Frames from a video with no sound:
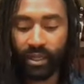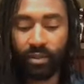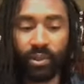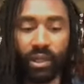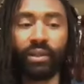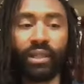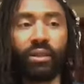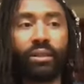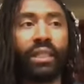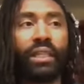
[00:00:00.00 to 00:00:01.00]
I'll probably
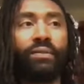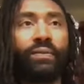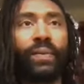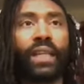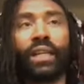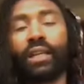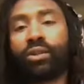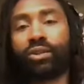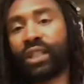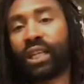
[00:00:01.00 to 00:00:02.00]
go live in
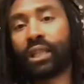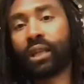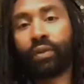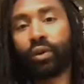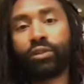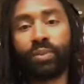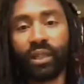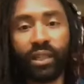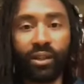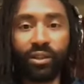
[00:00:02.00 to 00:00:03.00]
another state that I've always been
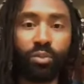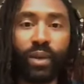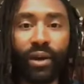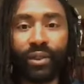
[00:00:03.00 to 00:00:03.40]
curious about,